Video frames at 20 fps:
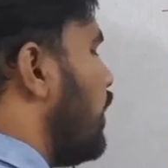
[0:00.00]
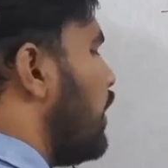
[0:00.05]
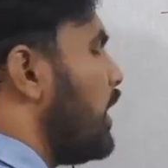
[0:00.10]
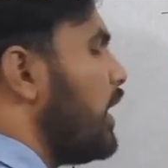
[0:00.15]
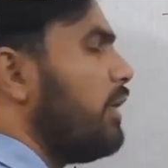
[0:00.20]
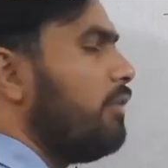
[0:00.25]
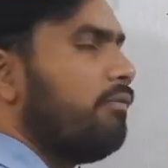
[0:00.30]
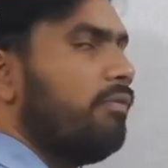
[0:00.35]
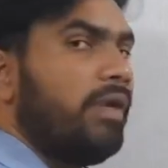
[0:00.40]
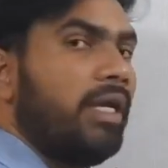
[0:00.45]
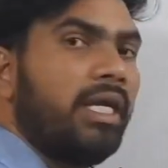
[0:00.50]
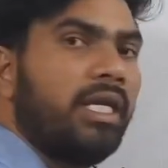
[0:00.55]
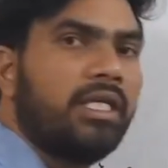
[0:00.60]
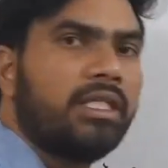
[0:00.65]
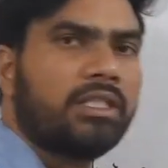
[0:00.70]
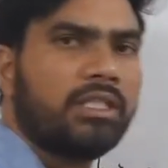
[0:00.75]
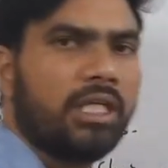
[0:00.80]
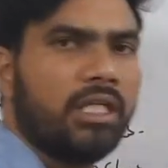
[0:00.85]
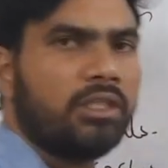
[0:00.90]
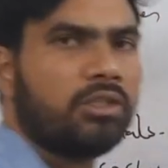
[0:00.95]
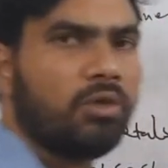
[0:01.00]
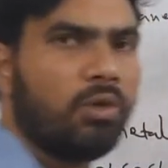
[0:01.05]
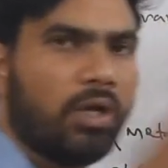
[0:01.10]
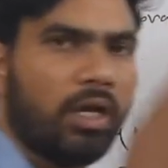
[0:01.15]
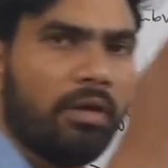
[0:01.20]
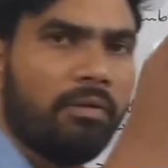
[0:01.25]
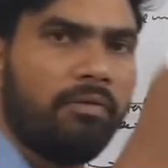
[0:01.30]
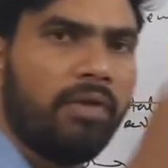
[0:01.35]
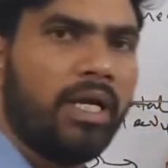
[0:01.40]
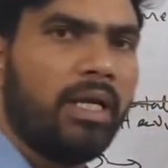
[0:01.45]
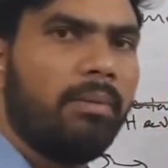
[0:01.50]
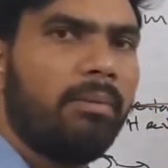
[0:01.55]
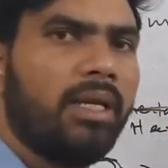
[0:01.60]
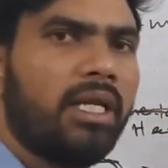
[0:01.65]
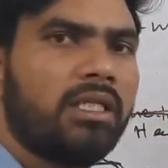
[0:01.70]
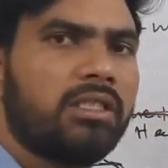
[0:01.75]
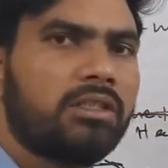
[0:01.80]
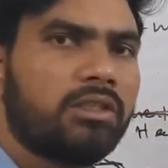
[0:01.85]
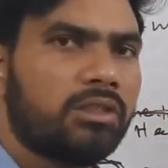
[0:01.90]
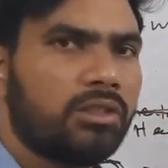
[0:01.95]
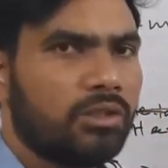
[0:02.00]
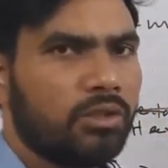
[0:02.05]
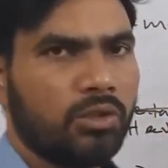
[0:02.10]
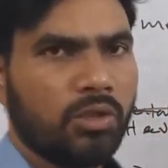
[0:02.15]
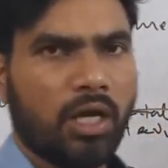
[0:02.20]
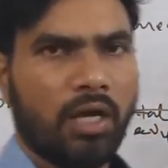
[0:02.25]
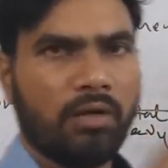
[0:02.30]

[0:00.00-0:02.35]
in wind shields. Okay, windmills, you